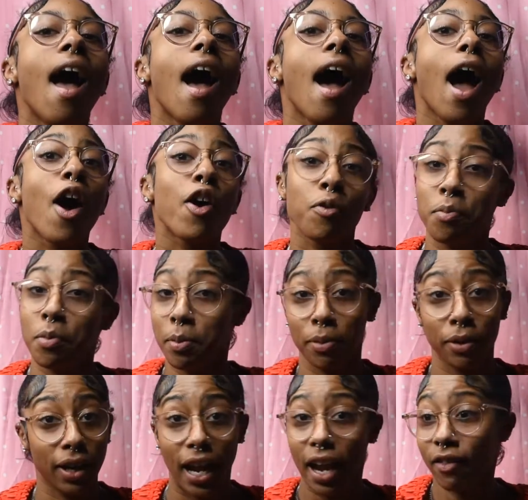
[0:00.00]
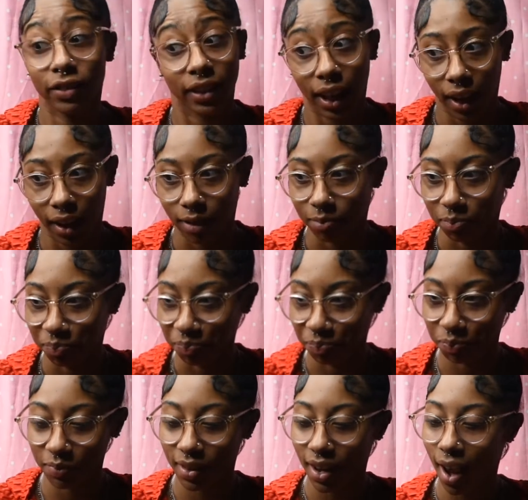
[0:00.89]
I remember everything.
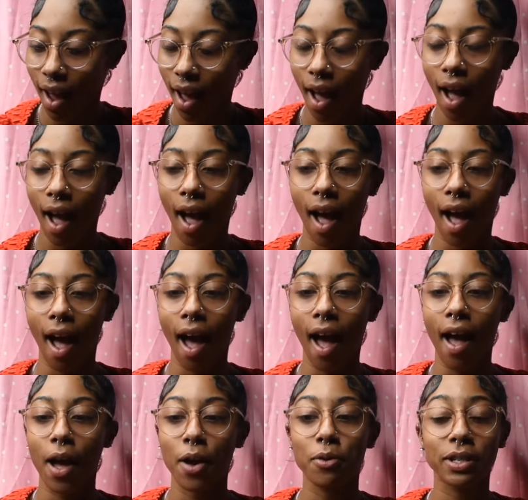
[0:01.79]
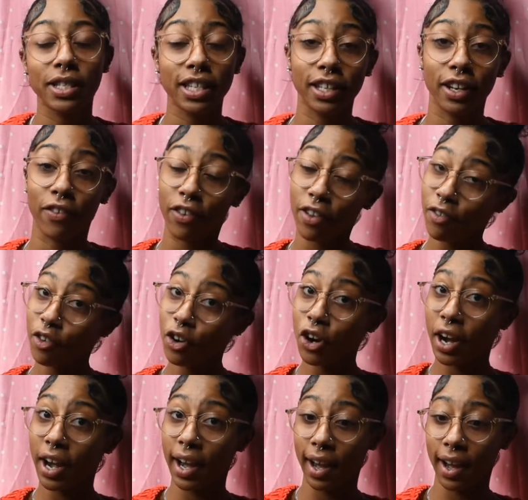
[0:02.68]
I was in the 5th
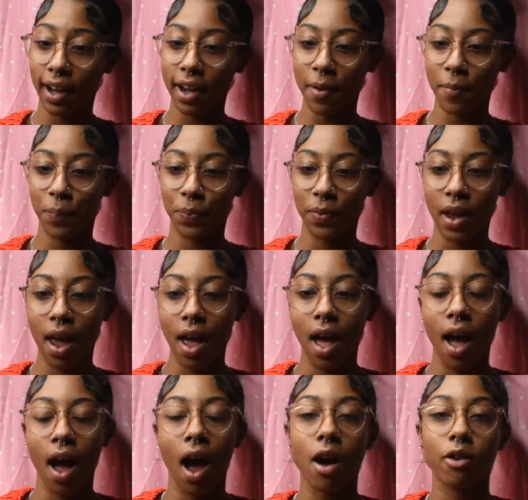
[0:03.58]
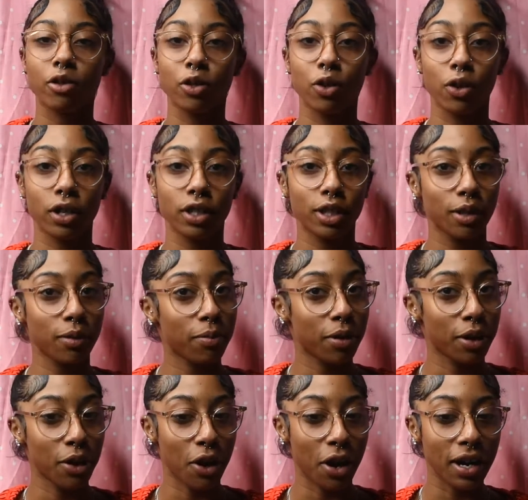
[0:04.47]
grade. I was going to
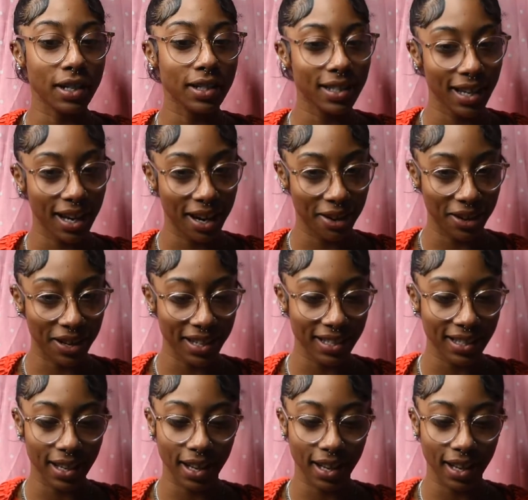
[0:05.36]
Bernard Terrace